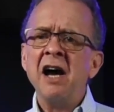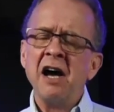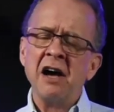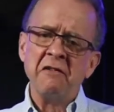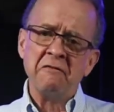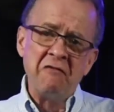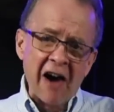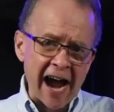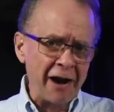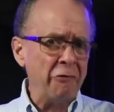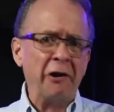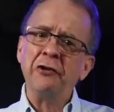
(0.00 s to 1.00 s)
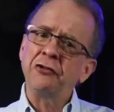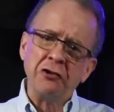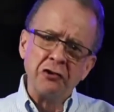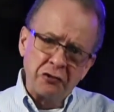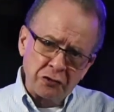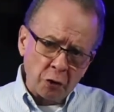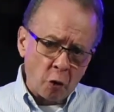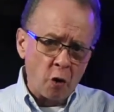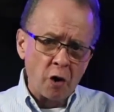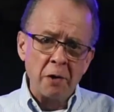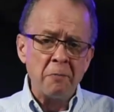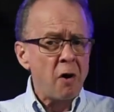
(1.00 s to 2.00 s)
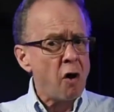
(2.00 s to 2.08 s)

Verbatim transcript: uh, virus storm,